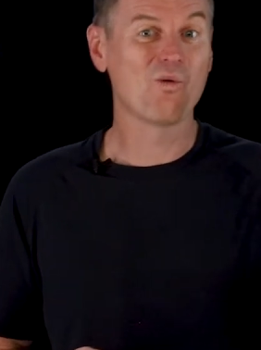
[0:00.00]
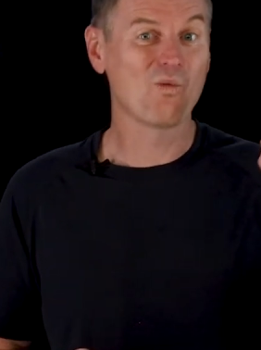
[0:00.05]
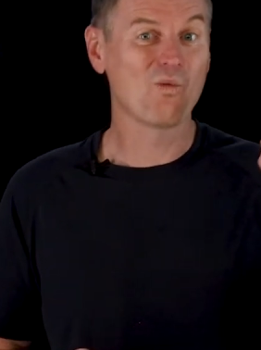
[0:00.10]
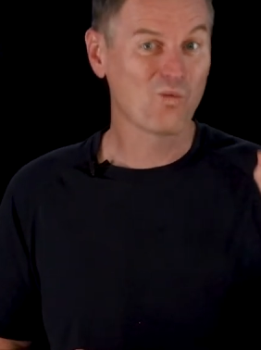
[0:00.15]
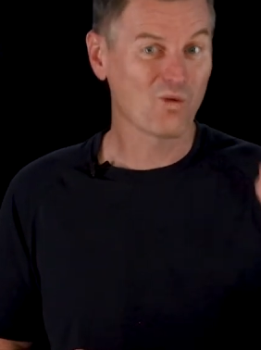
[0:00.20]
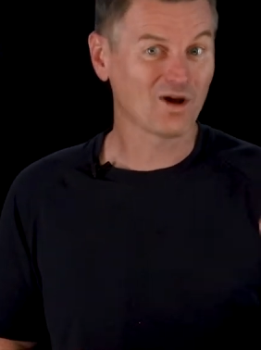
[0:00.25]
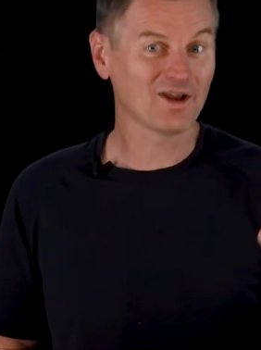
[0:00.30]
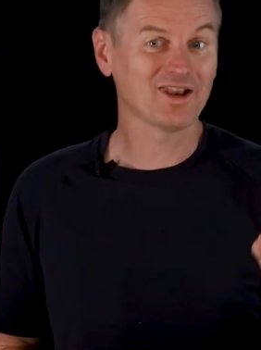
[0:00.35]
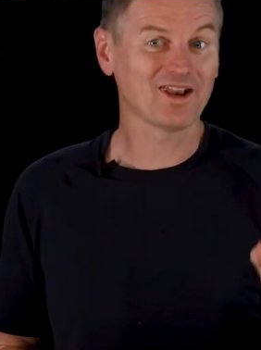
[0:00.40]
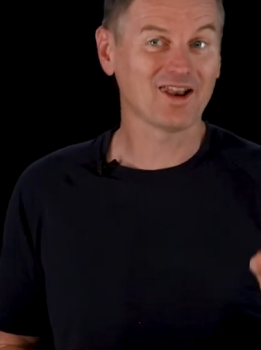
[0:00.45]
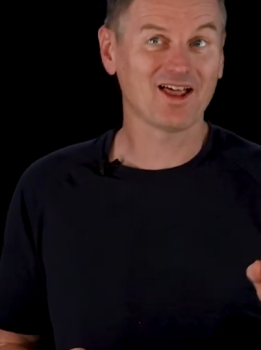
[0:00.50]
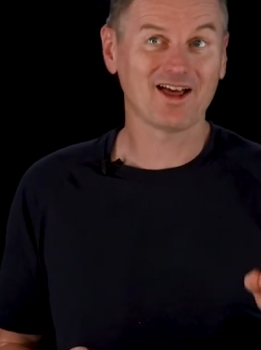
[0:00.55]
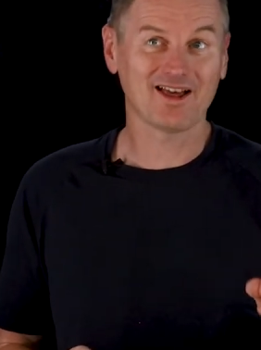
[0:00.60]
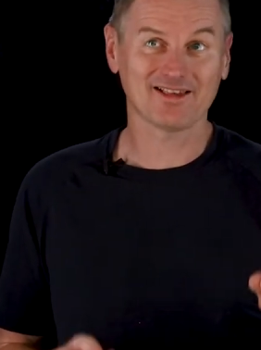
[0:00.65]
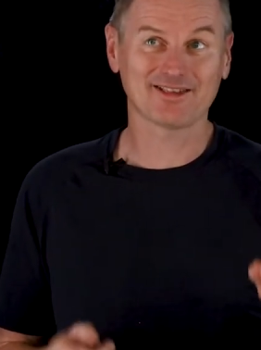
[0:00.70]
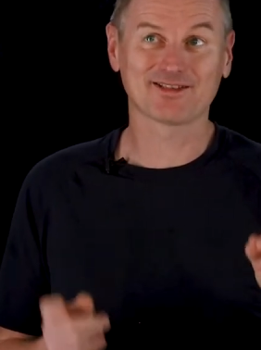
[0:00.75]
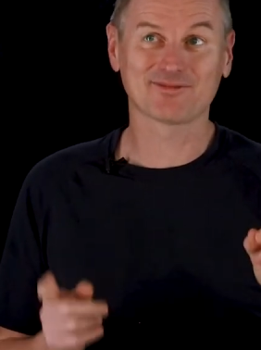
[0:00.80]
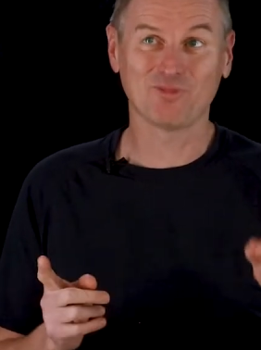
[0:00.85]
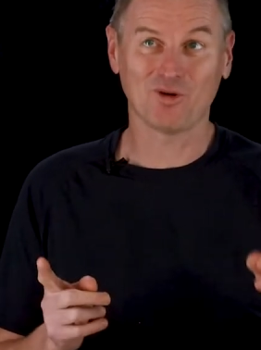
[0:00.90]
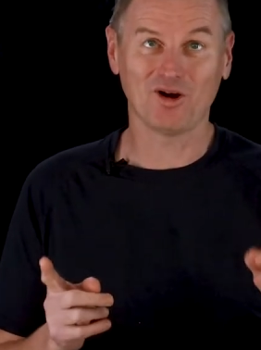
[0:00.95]
One
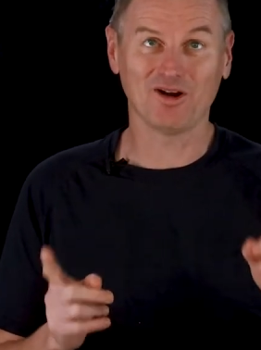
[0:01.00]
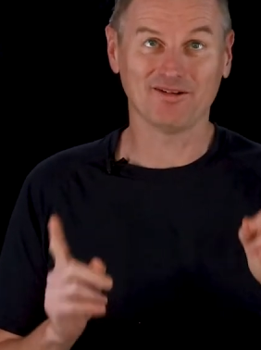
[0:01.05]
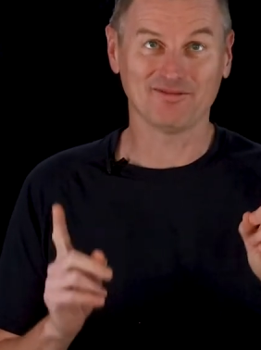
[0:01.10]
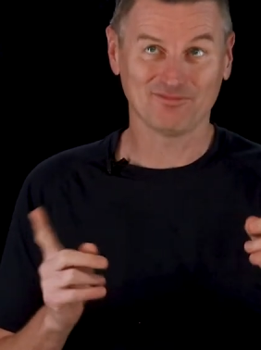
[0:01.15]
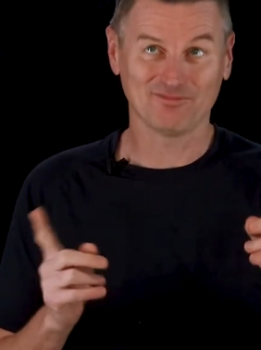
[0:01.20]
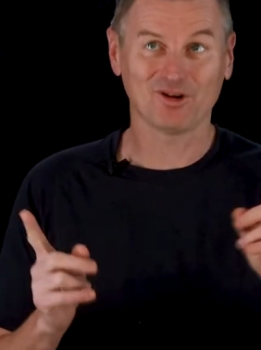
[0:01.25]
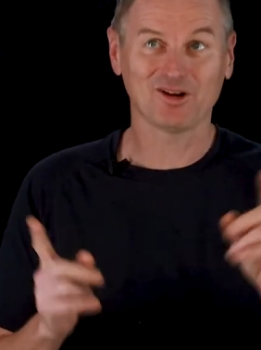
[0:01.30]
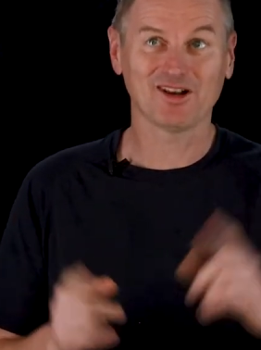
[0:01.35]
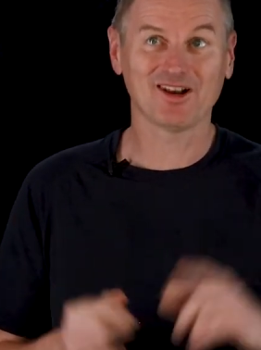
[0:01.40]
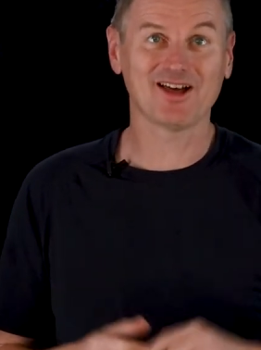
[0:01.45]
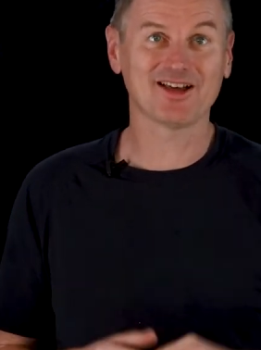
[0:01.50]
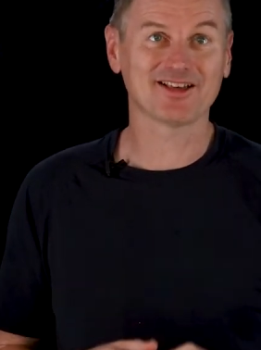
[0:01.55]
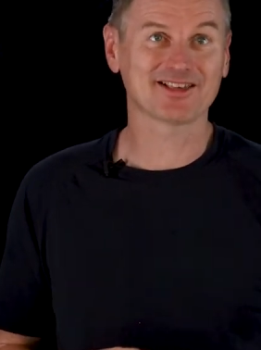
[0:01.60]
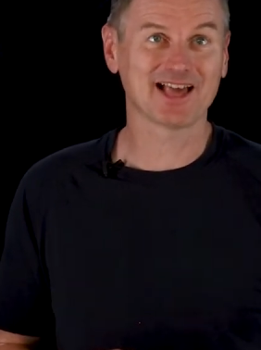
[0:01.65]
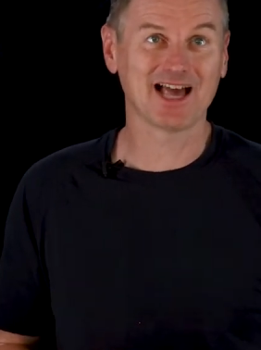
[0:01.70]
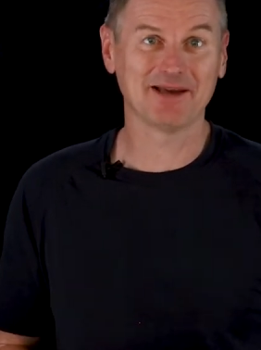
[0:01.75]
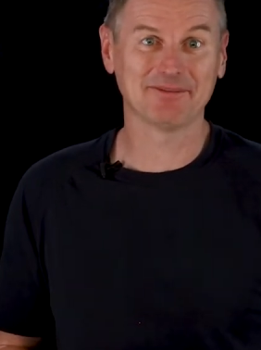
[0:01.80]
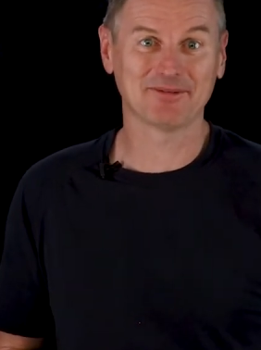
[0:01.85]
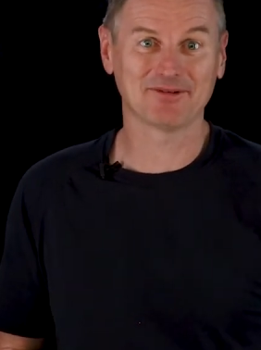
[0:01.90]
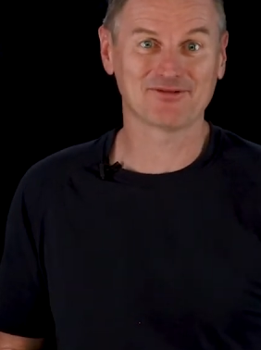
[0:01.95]
last
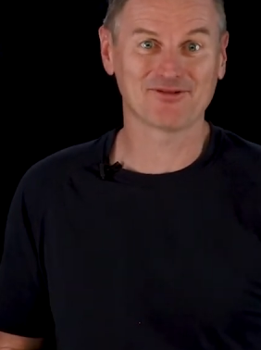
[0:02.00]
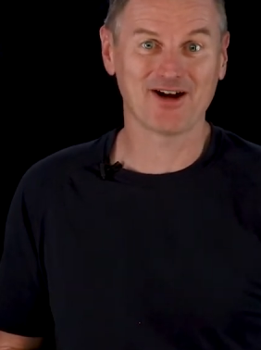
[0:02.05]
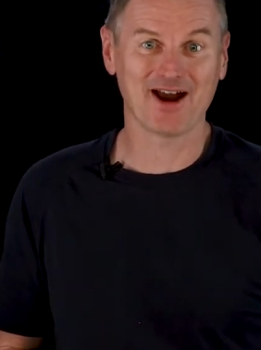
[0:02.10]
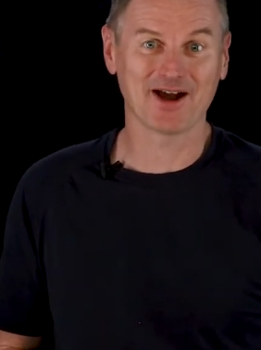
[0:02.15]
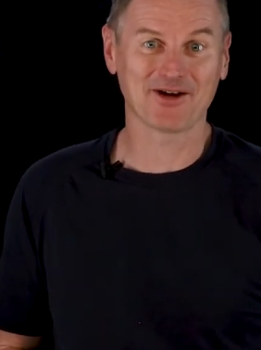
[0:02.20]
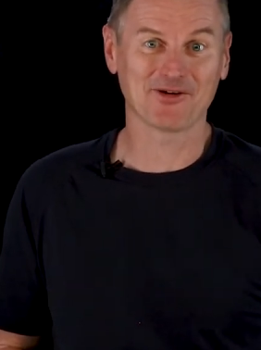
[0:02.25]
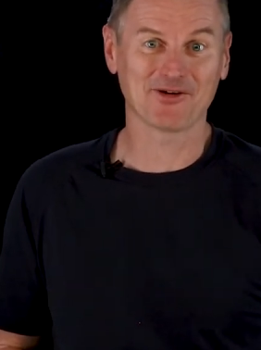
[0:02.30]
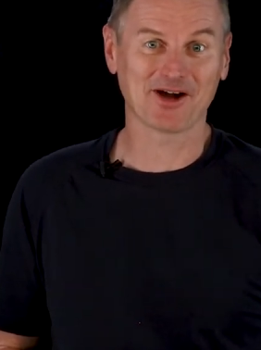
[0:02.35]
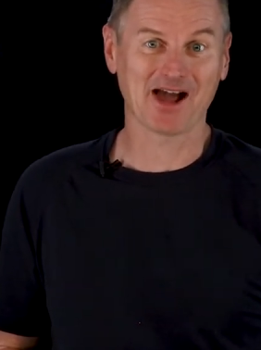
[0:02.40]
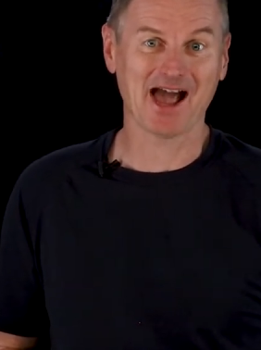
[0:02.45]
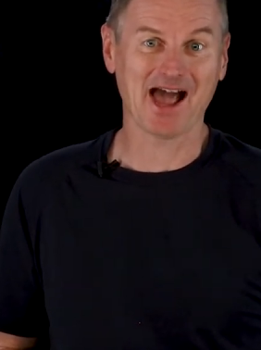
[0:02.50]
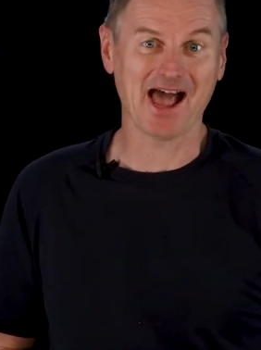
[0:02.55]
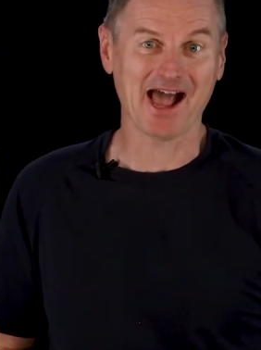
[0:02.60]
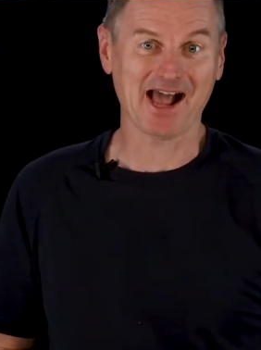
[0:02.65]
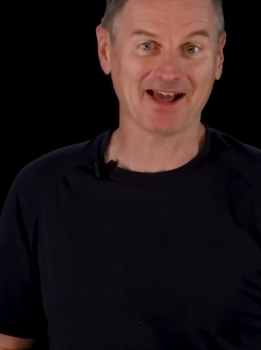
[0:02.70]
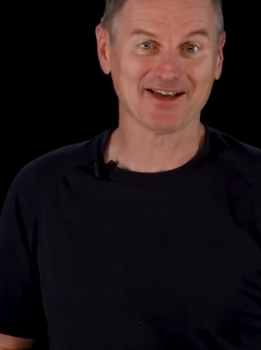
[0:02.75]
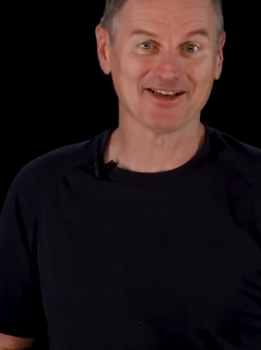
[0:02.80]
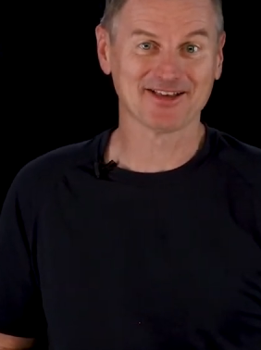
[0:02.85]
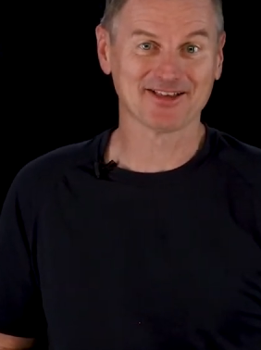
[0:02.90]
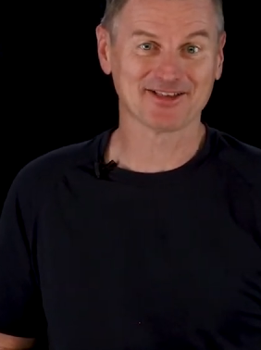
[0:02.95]
game of RAG or CAG.